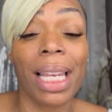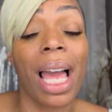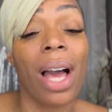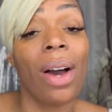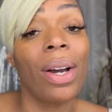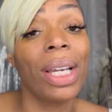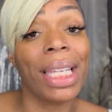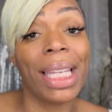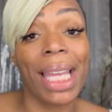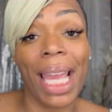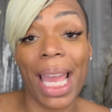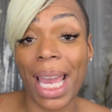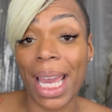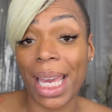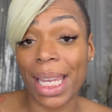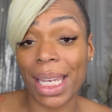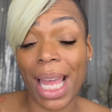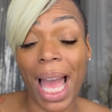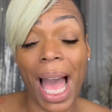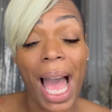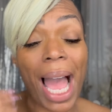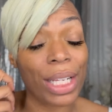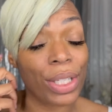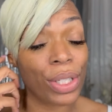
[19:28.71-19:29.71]
Now, again,
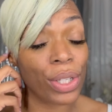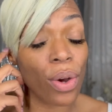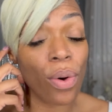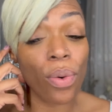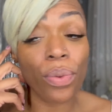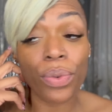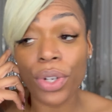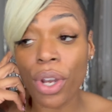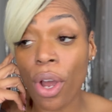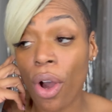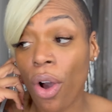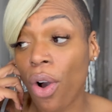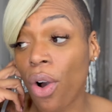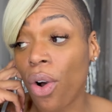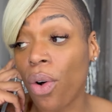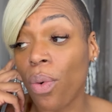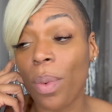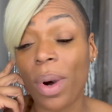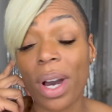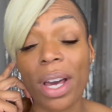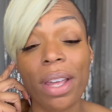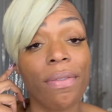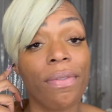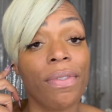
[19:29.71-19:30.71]
I don't know
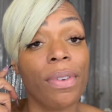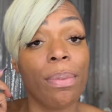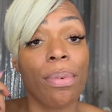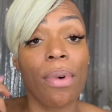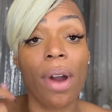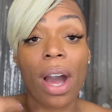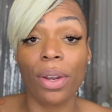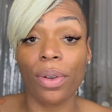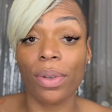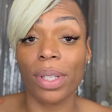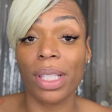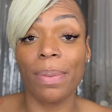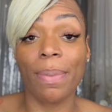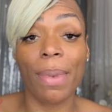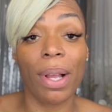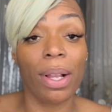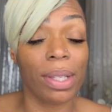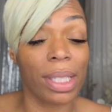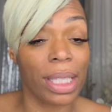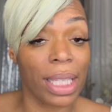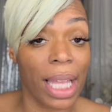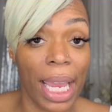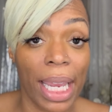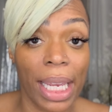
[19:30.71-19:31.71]
what Vibrato
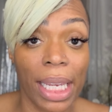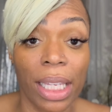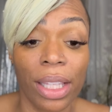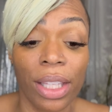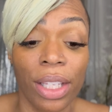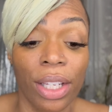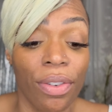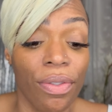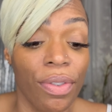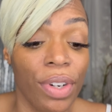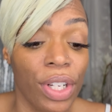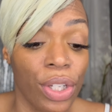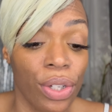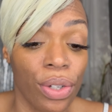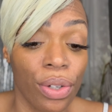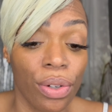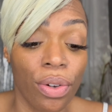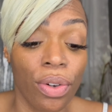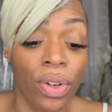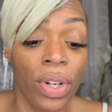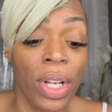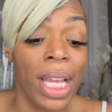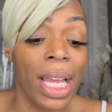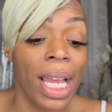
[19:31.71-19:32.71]
smells like, the
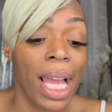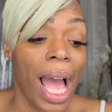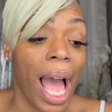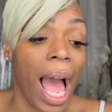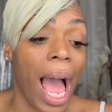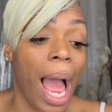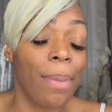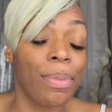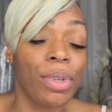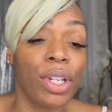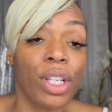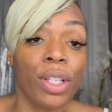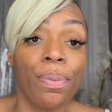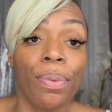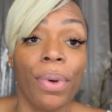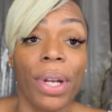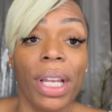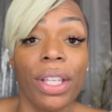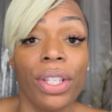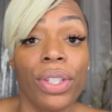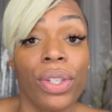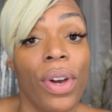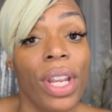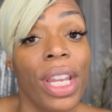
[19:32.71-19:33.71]
original. I'm just
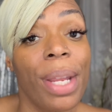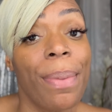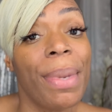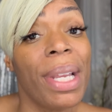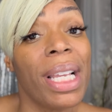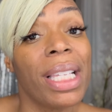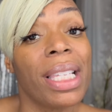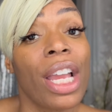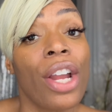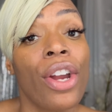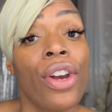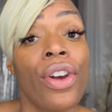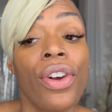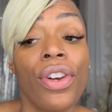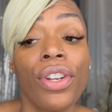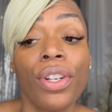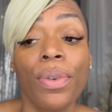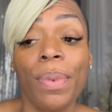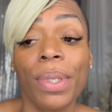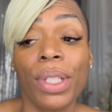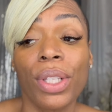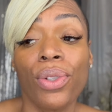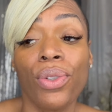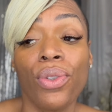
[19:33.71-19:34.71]
bringing this on here because I heard it
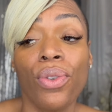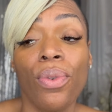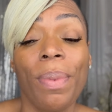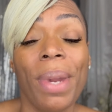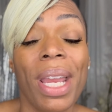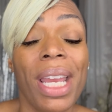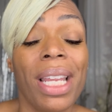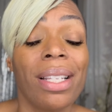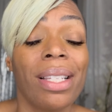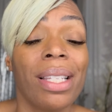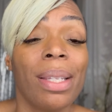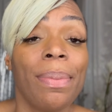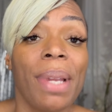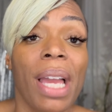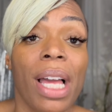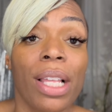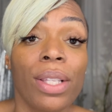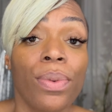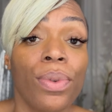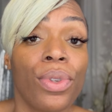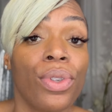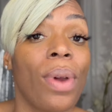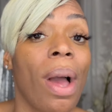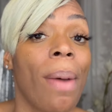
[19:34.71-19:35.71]
was a dupe. And to be
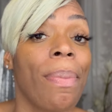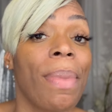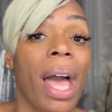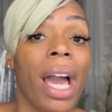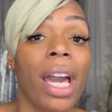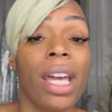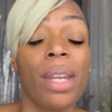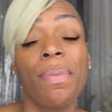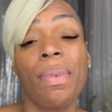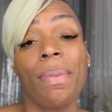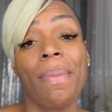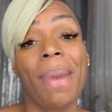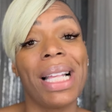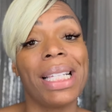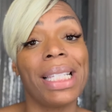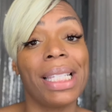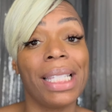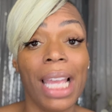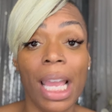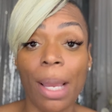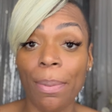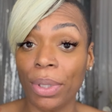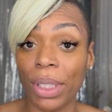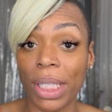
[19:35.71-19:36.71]
honest with you, I'm not going to put my
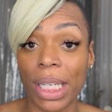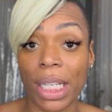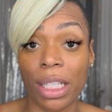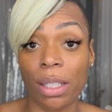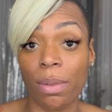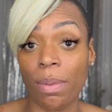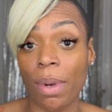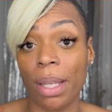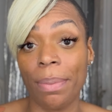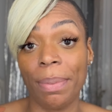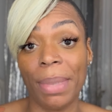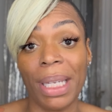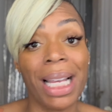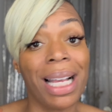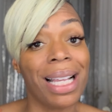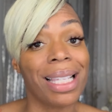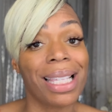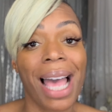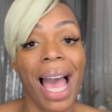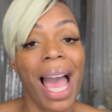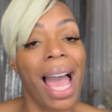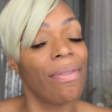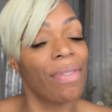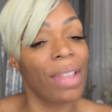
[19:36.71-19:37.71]
stamp on this one because
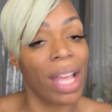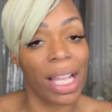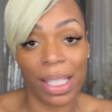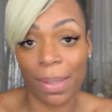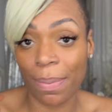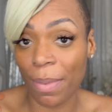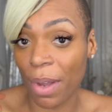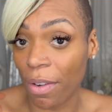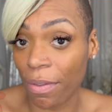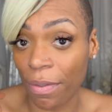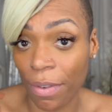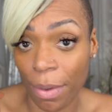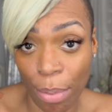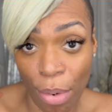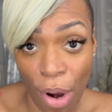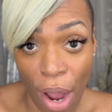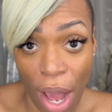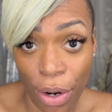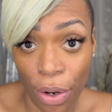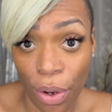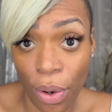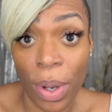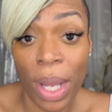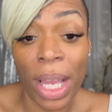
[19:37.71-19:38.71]
I have not smelled
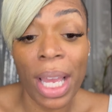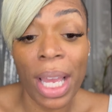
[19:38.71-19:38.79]
Vibrato.